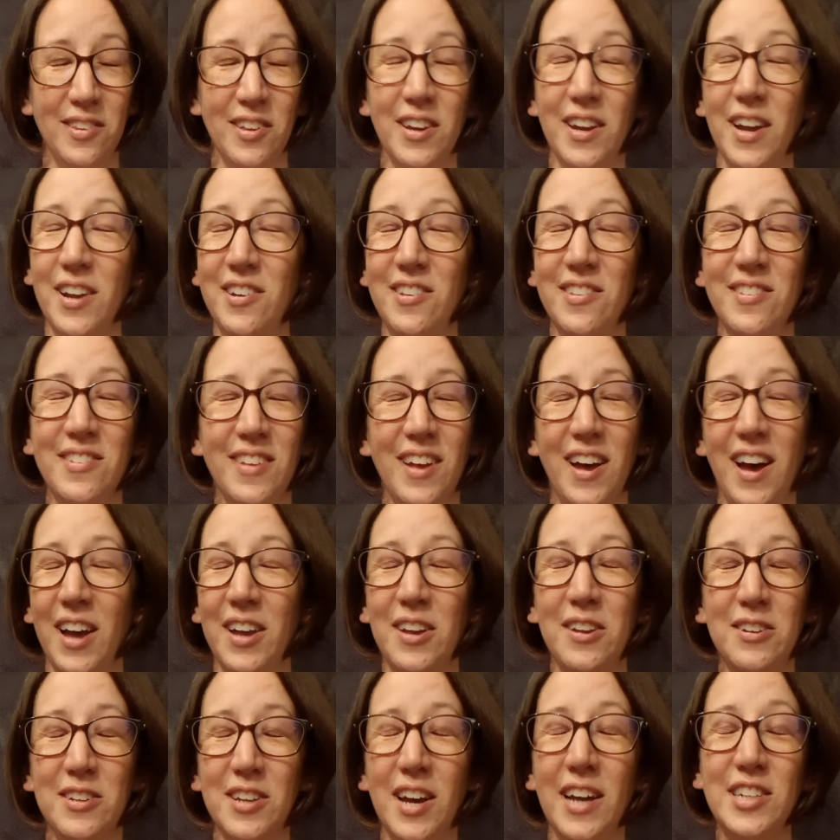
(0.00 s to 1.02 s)
And
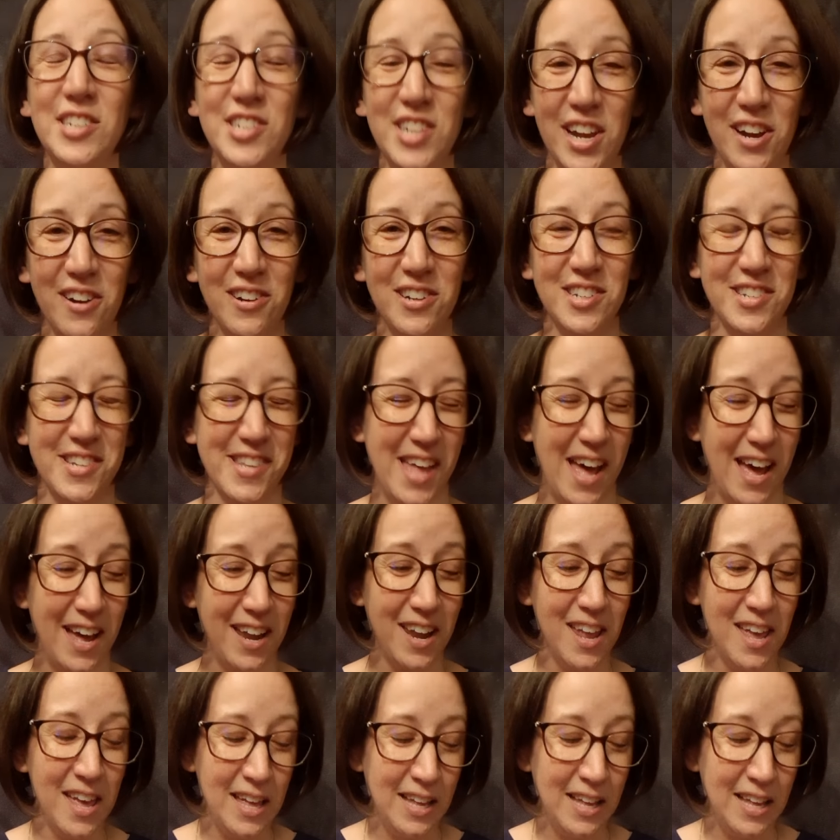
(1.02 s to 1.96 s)
I cherish that.